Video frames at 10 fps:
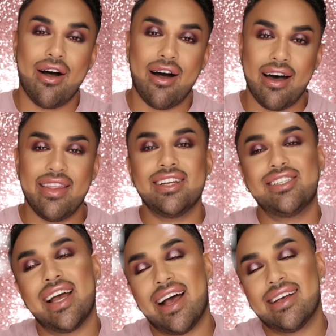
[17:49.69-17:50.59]
all that
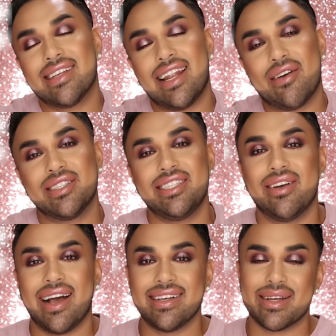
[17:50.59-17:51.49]
jazz, and I will see you
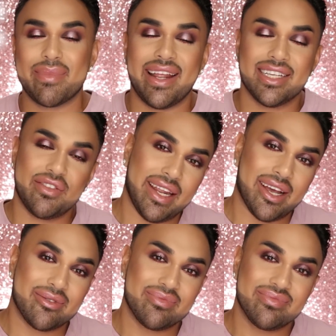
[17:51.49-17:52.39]
guys in my next
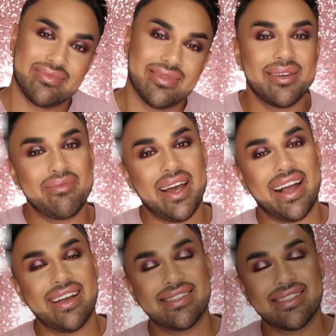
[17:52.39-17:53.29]
video. Bye,
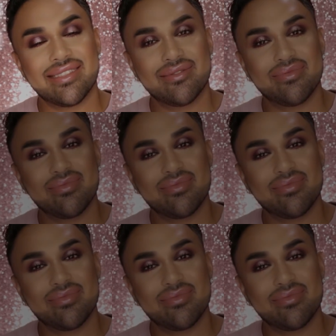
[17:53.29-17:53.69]
guys.